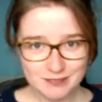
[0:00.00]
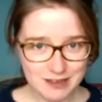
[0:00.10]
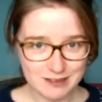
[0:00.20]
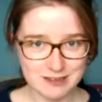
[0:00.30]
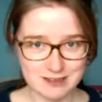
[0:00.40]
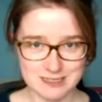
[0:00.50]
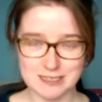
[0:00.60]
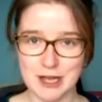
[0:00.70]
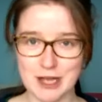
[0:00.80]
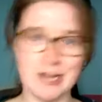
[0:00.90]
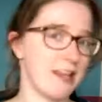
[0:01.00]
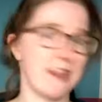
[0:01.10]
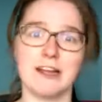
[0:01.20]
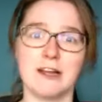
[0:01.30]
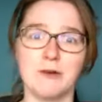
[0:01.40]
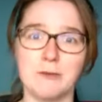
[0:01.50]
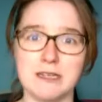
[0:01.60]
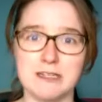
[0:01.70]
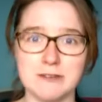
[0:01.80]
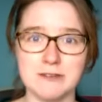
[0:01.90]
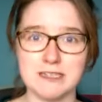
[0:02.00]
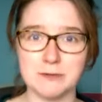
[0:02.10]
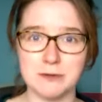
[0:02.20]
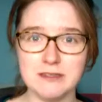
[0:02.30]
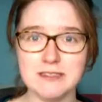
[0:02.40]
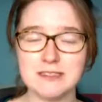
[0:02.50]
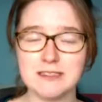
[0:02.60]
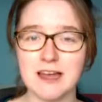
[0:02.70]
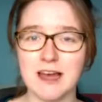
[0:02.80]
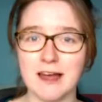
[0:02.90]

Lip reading: because it's earlier than I normally do these ones.